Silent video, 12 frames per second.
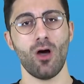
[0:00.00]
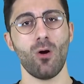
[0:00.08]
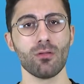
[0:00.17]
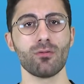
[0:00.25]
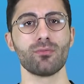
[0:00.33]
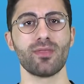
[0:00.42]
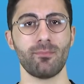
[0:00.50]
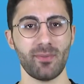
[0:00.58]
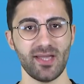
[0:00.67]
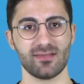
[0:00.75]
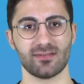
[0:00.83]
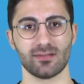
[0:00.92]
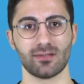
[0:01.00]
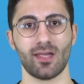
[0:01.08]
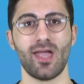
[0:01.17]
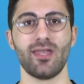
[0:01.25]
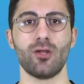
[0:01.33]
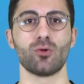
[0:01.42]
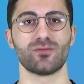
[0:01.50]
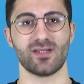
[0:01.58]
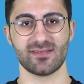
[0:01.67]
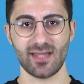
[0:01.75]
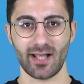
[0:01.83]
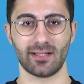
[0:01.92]
although the patient knows
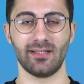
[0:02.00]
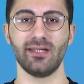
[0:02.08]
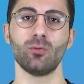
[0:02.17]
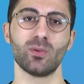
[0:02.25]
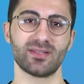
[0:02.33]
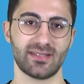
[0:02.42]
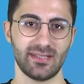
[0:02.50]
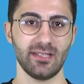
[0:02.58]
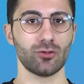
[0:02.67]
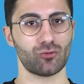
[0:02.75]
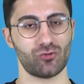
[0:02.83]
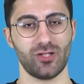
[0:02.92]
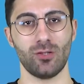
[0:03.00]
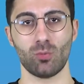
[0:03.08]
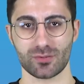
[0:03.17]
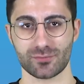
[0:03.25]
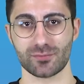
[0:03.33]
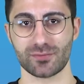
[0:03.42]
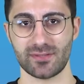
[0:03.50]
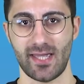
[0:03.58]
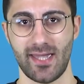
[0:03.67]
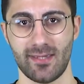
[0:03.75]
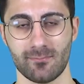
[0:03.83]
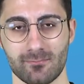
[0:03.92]
exactly what he or she wants to
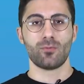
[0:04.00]
say.